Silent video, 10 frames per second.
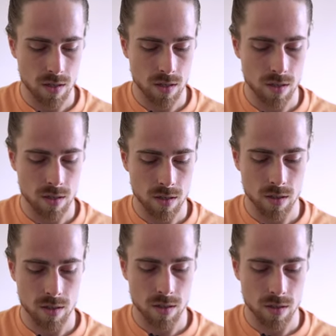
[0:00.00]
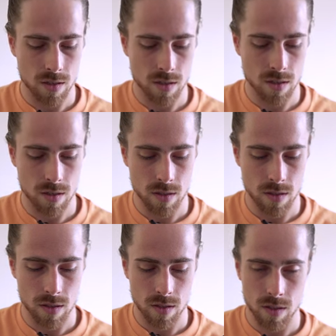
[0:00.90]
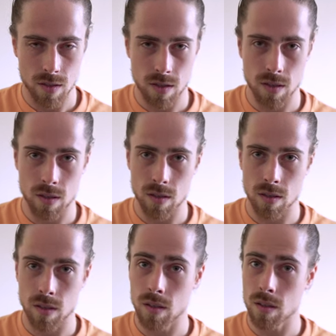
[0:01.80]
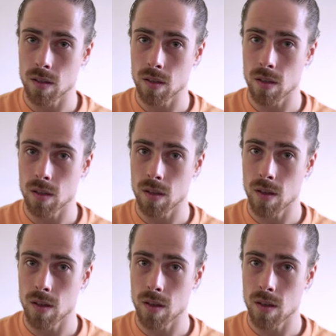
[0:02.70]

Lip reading: (silence)